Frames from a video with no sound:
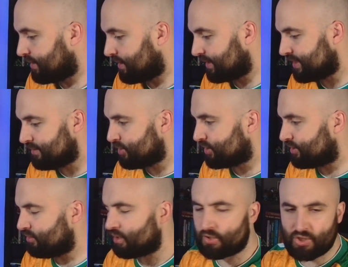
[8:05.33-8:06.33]
And this is a
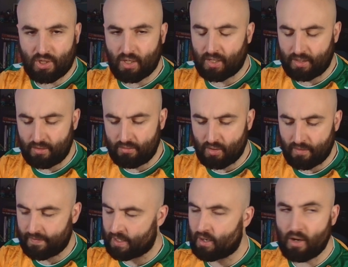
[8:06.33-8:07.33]
Mizuno shirt, and I don't know if
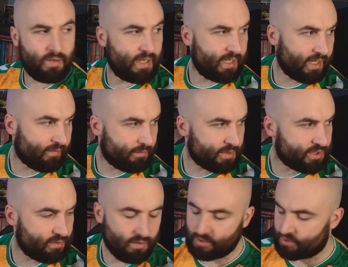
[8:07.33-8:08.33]
I own any other
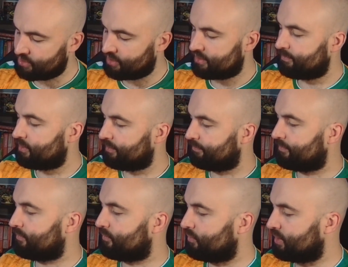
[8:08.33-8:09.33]
Mizuno shirts, but
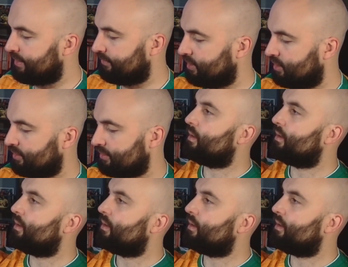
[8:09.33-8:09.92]
we'll have a look.